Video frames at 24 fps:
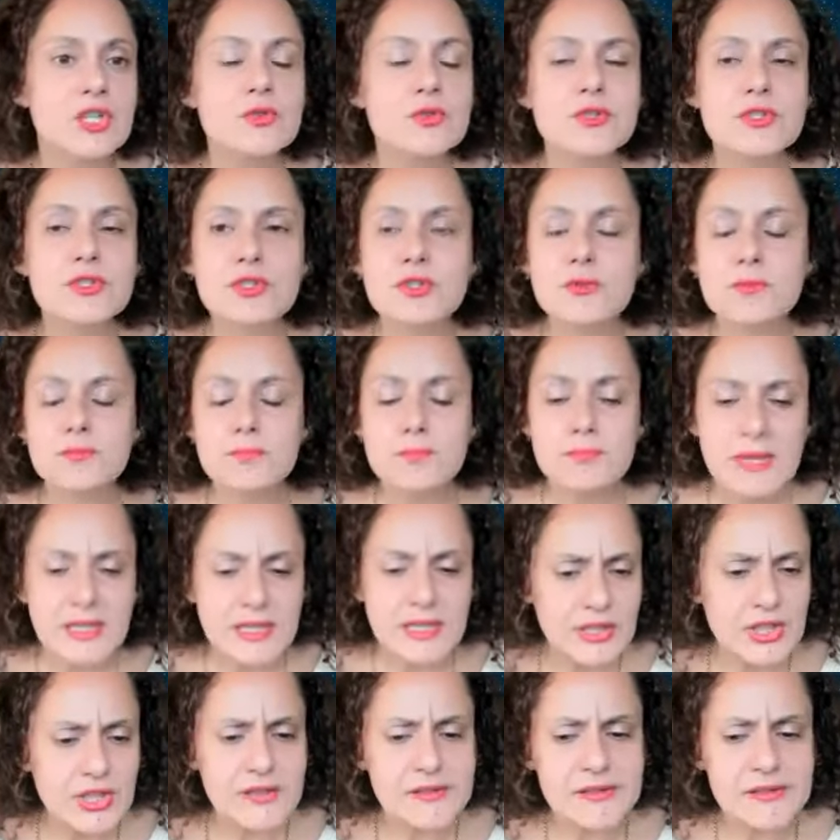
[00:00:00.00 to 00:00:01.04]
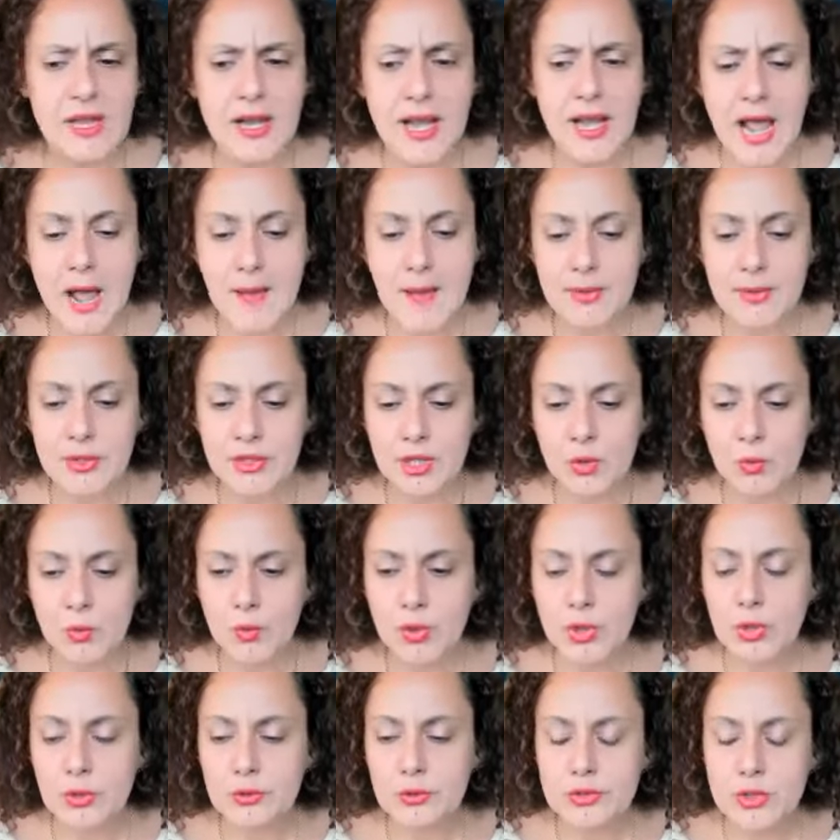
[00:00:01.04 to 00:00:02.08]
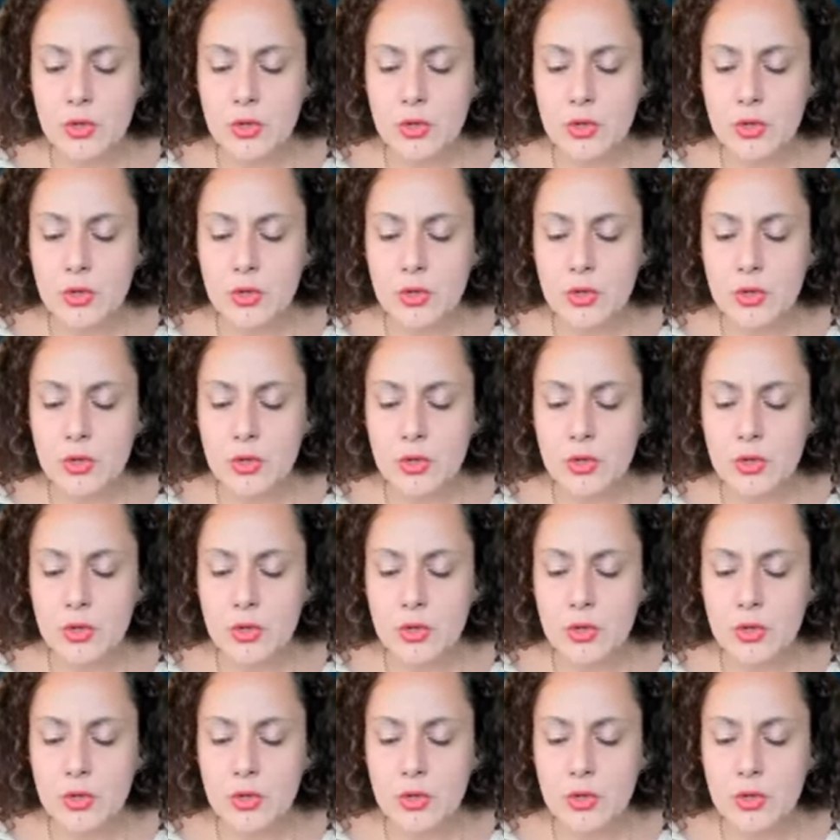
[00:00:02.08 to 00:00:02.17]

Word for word: there's many things that happen that we're not